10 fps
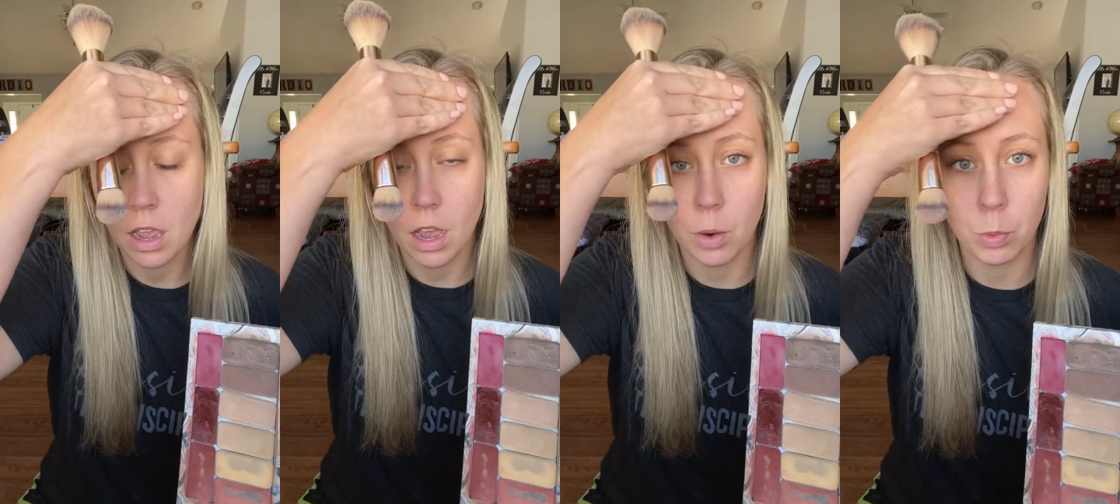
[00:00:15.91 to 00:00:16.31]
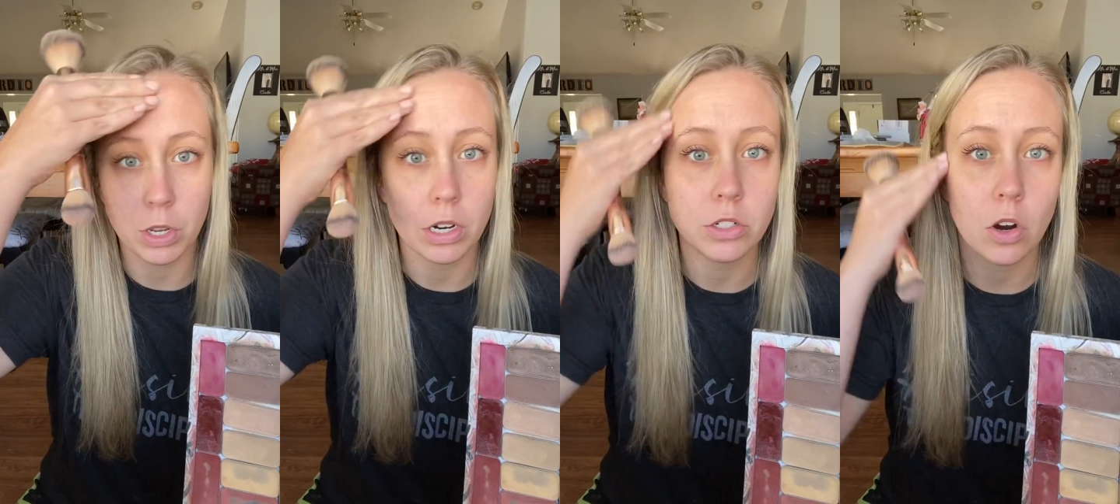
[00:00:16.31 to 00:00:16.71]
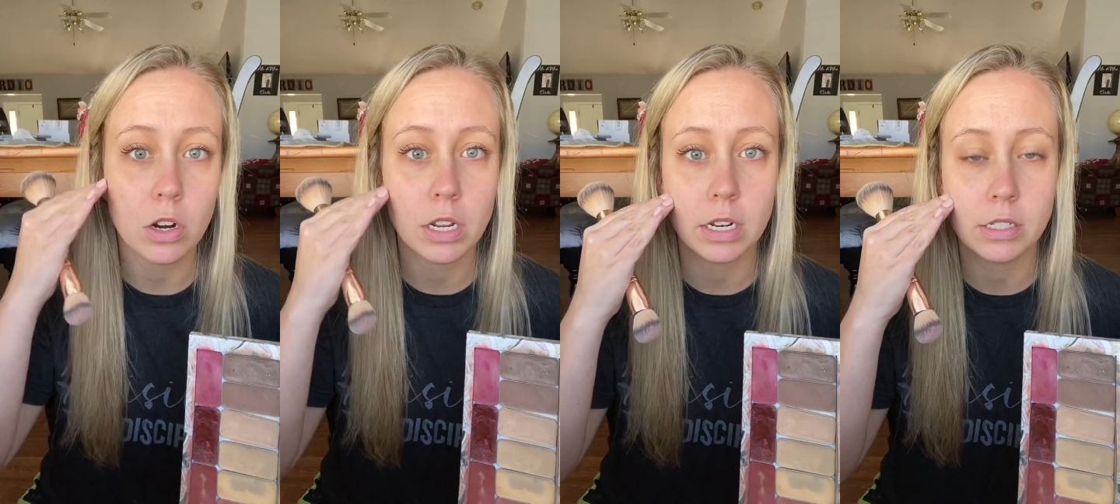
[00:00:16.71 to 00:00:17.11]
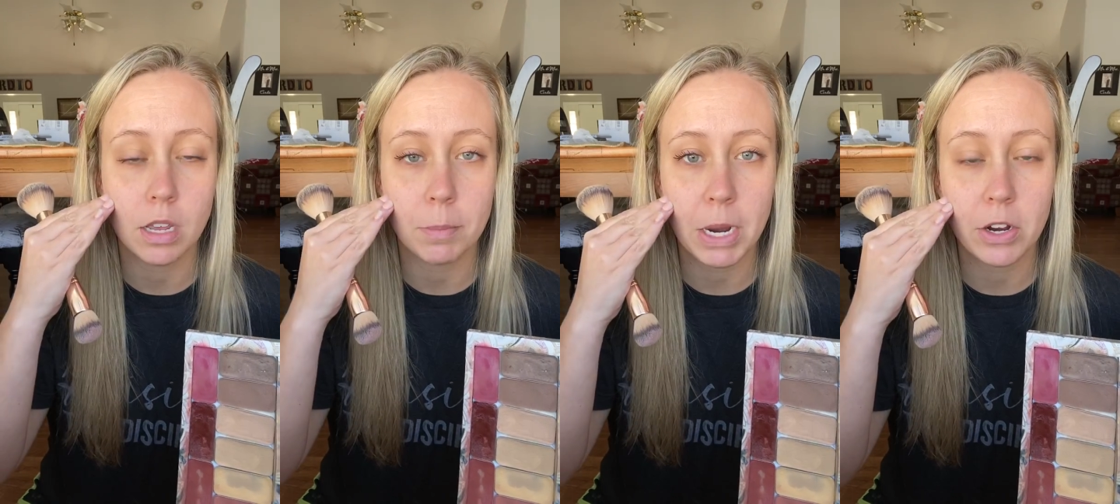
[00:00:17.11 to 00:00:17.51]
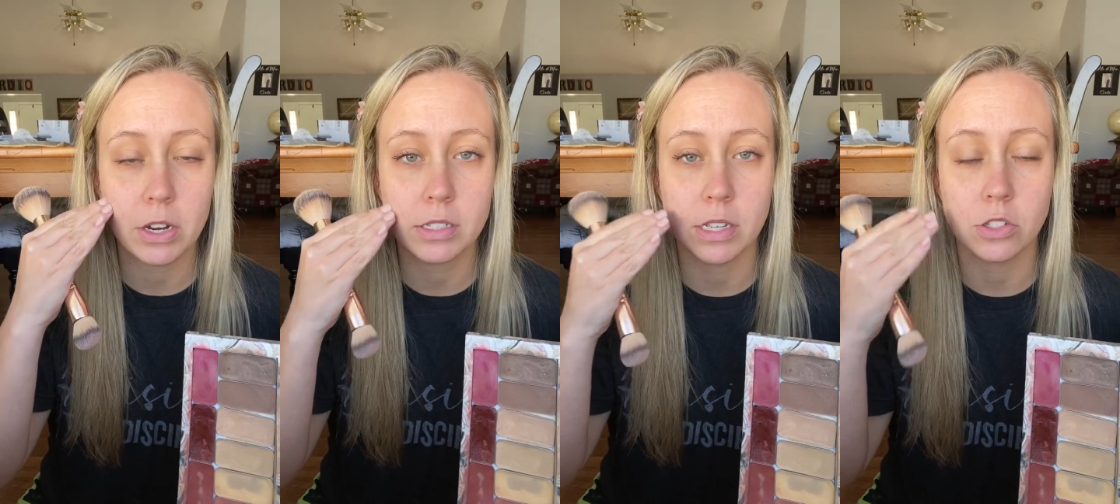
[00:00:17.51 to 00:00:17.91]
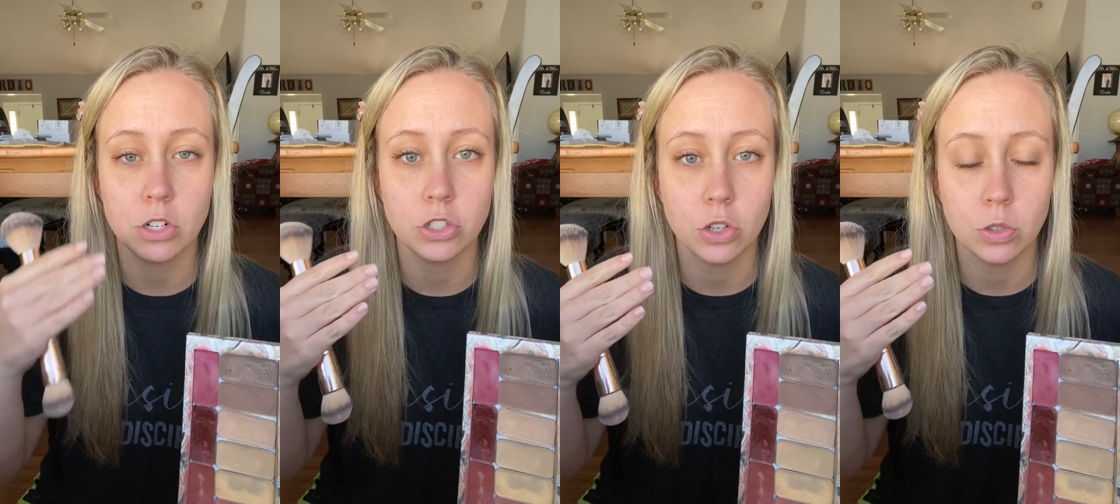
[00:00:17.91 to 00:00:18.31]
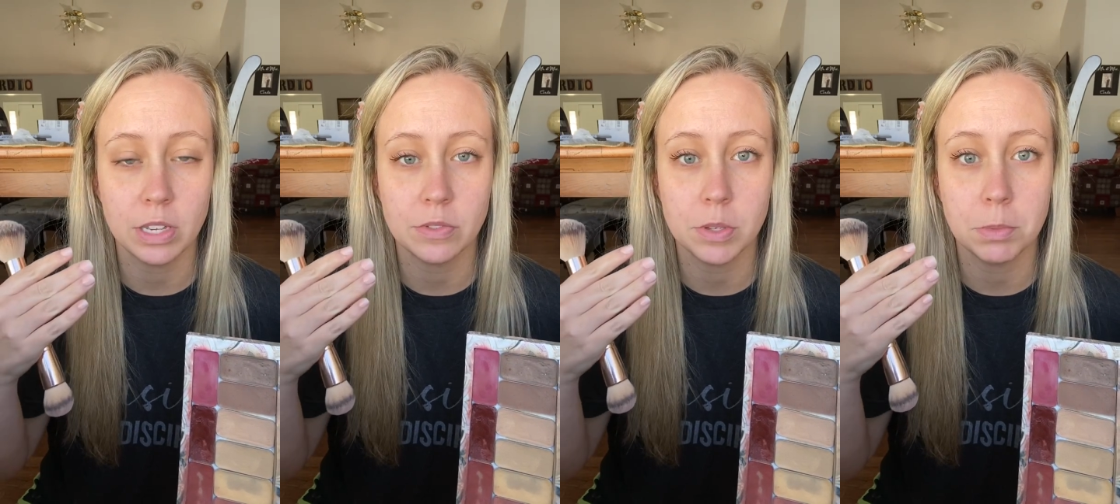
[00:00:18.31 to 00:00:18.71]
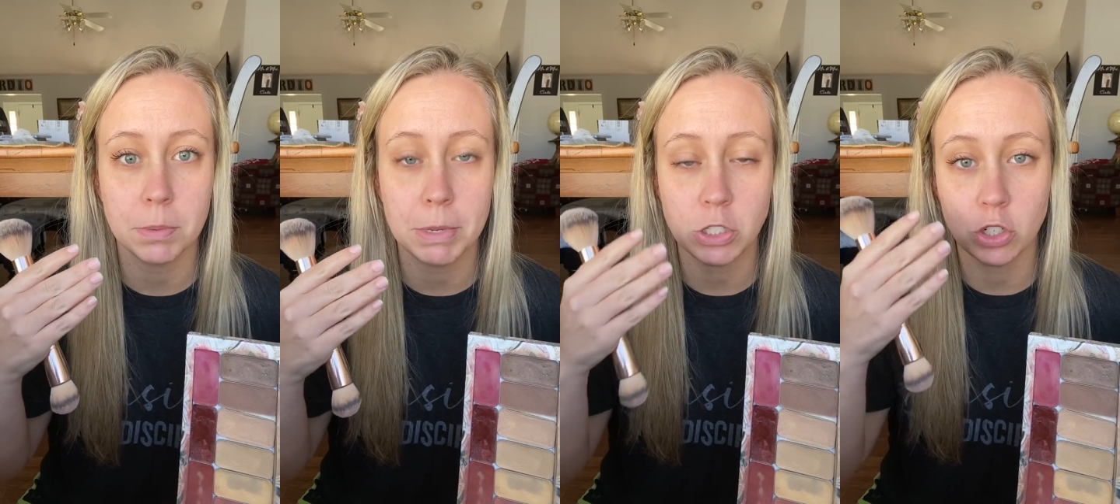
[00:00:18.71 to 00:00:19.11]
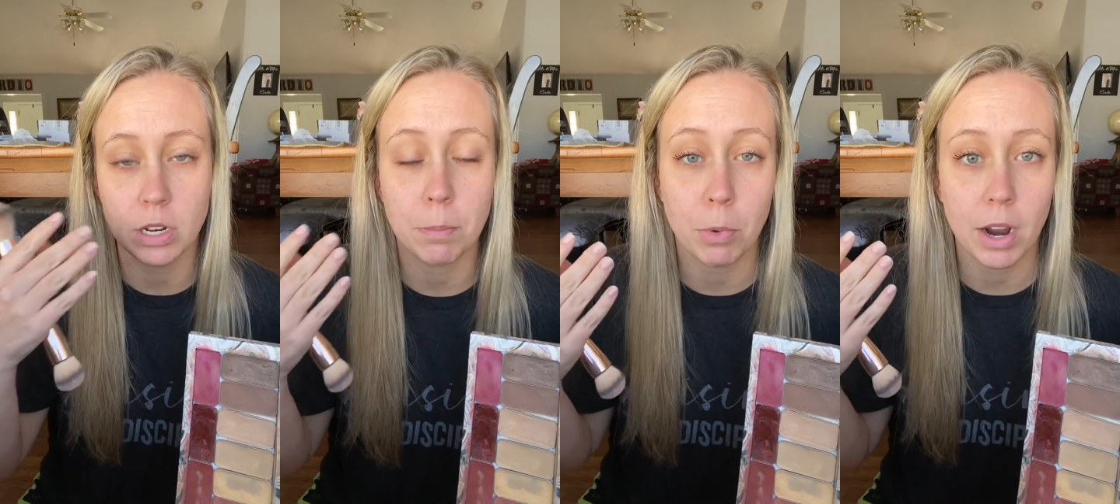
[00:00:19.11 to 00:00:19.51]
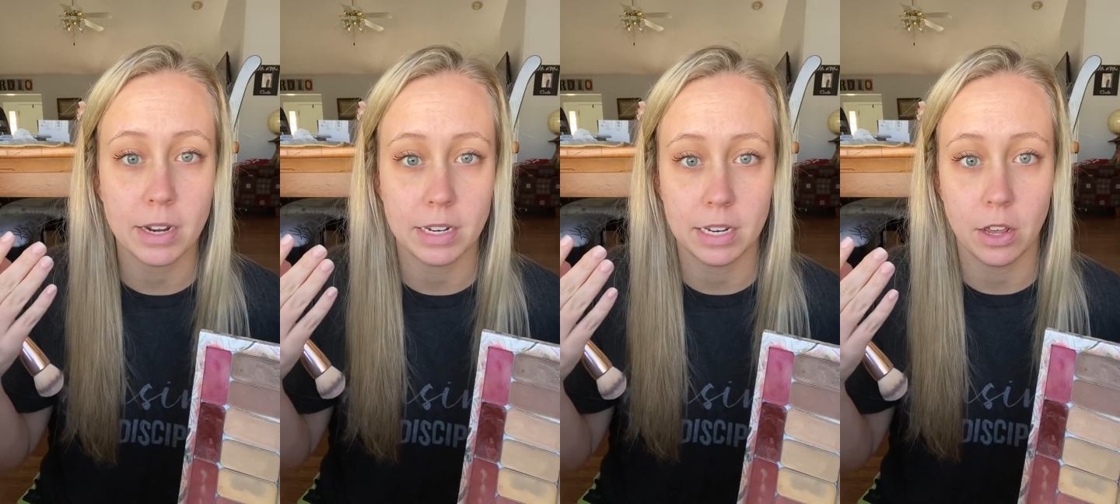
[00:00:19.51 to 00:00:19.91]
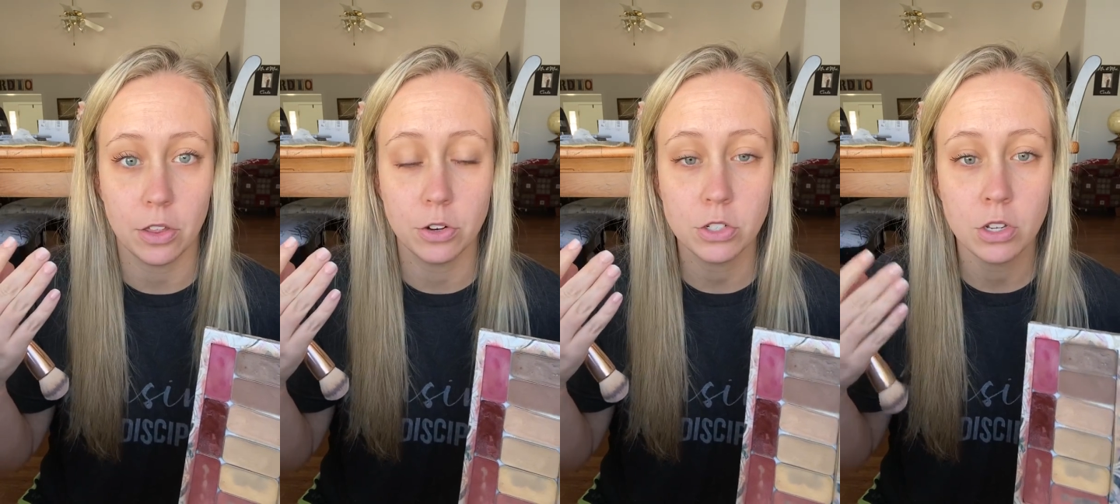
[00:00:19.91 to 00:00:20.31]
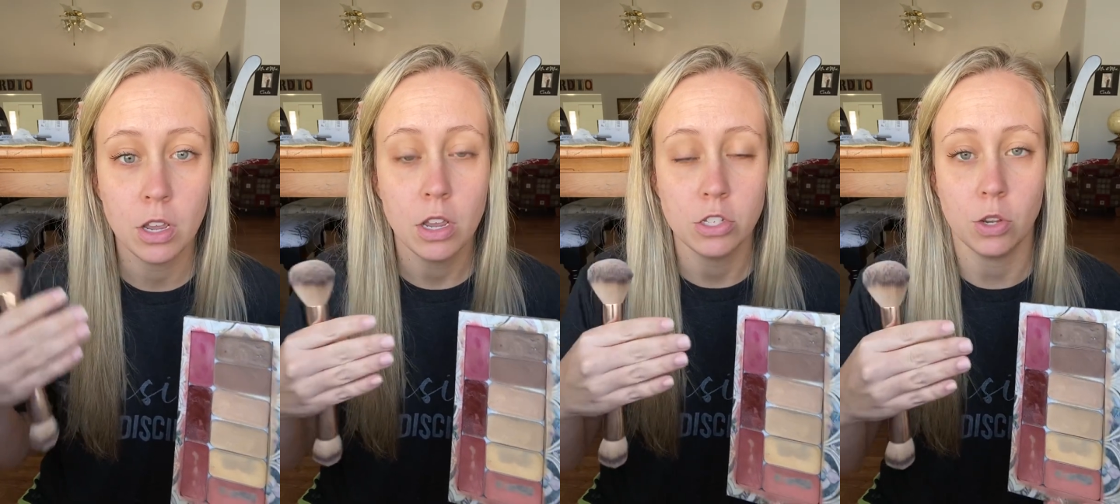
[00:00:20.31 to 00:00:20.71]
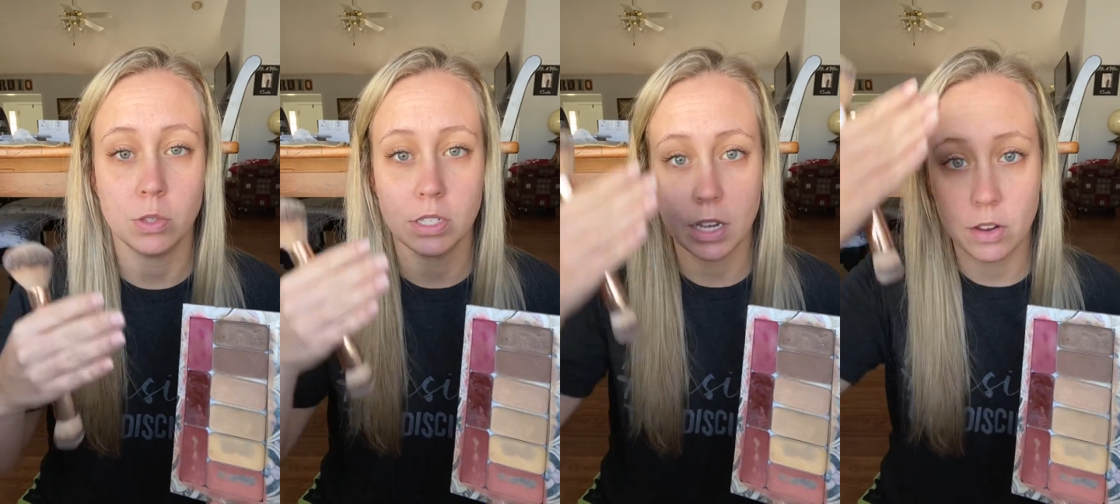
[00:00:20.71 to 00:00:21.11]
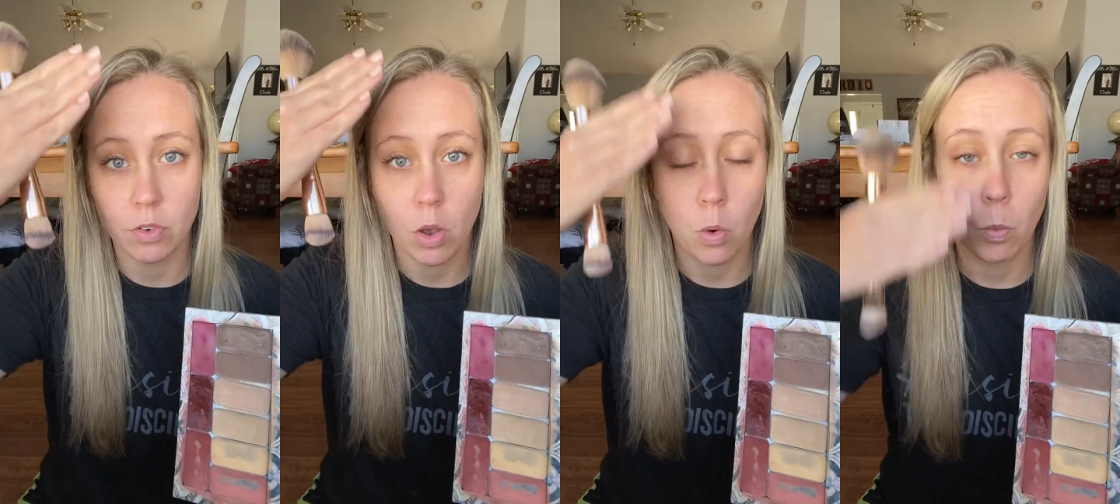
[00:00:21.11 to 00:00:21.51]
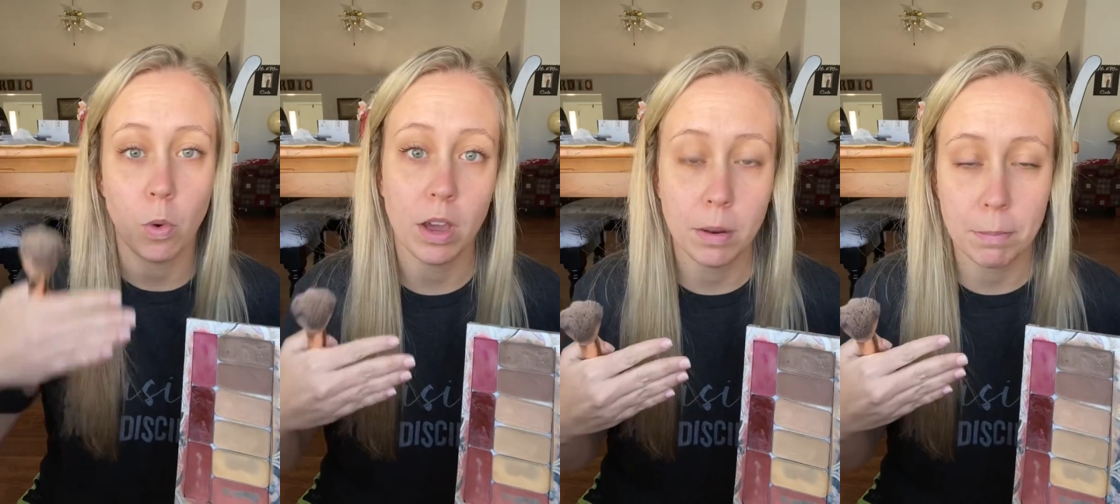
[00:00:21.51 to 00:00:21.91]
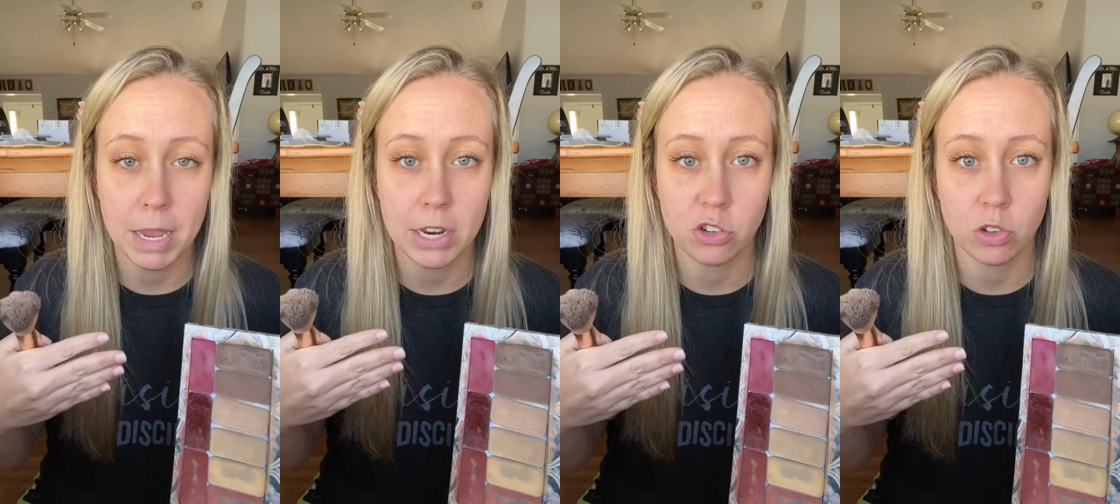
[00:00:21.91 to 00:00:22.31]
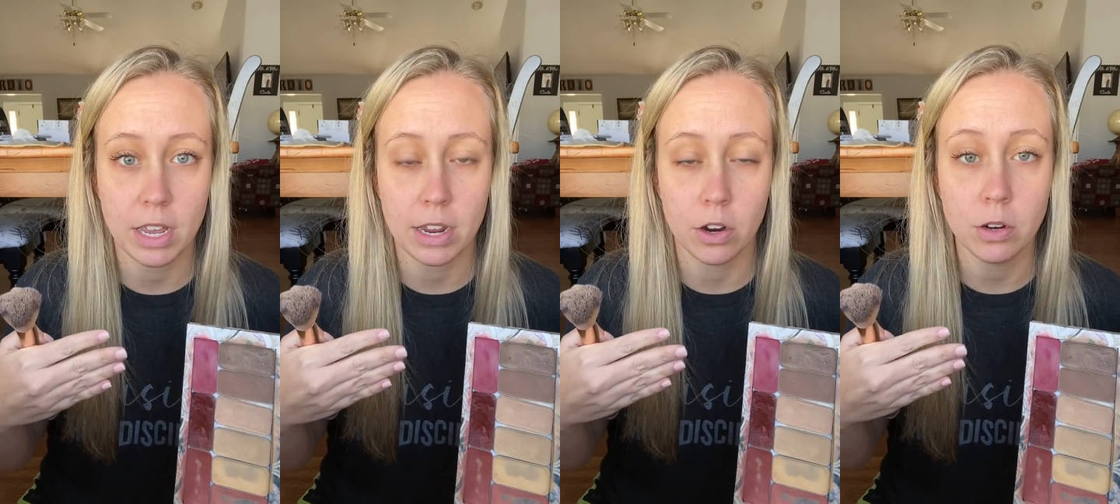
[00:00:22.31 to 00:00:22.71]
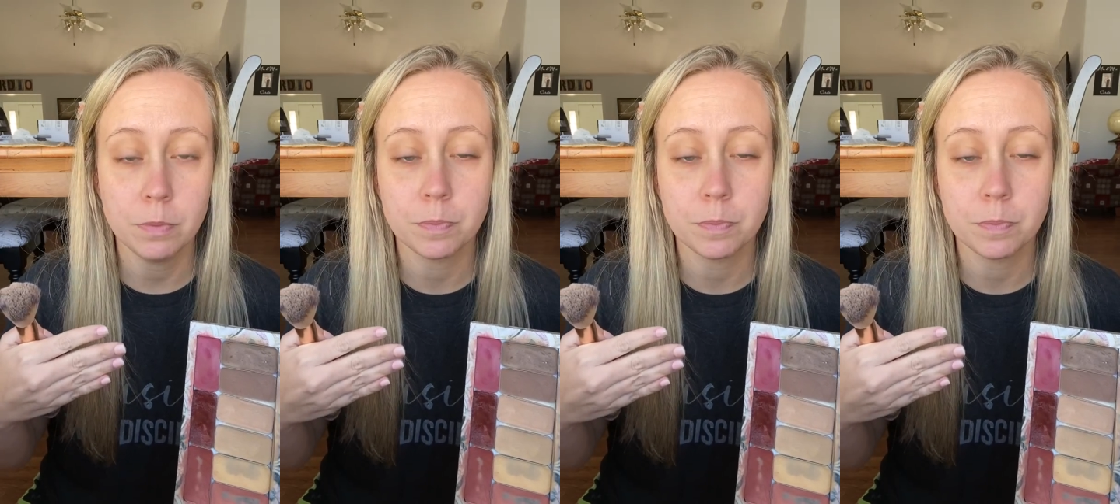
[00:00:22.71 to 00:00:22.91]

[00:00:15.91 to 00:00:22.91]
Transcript: We're going to darken in some areas. That's going to give some dimension and brighten in others. So instead of one beige layer,